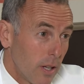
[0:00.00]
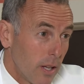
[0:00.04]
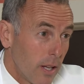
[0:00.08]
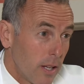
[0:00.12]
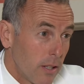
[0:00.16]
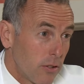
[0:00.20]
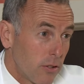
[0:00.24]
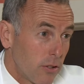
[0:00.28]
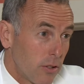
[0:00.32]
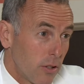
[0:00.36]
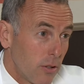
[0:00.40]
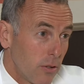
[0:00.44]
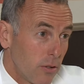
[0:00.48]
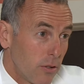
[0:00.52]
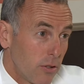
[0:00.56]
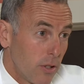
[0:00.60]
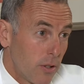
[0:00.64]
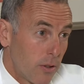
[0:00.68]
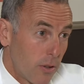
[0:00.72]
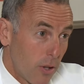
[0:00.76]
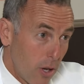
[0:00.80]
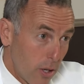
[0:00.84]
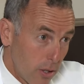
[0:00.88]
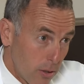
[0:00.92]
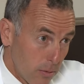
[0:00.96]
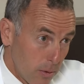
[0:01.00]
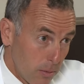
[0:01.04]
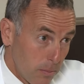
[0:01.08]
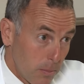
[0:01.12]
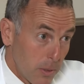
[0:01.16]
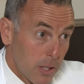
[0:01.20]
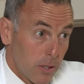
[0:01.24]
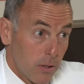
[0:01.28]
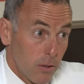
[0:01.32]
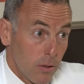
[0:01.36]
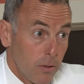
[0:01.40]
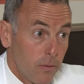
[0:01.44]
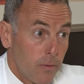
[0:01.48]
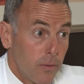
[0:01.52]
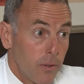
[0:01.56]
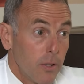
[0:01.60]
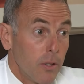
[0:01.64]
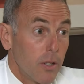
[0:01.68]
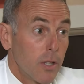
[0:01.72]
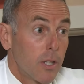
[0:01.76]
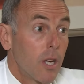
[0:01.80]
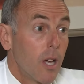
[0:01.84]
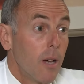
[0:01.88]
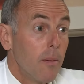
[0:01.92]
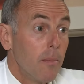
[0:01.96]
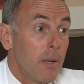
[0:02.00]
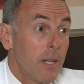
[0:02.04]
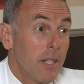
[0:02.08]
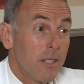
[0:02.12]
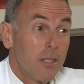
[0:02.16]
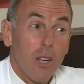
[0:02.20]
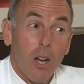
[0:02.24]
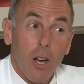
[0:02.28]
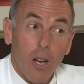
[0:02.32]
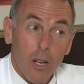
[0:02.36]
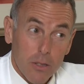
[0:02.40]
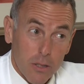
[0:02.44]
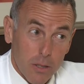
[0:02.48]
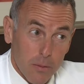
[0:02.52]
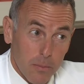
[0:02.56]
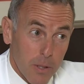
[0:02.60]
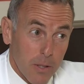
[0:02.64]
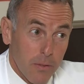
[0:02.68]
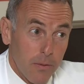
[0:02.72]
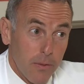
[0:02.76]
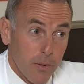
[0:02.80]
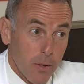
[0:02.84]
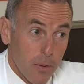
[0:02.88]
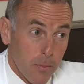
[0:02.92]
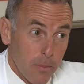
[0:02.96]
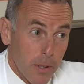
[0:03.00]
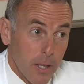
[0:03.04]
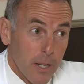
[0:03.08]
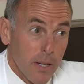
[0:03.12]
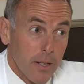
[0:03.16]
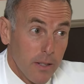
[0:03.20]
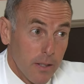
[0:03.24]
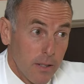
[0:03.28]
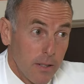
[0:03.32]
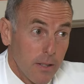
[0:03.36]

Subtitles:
And so she thought it would be good for you to come in and talk to me for a bit.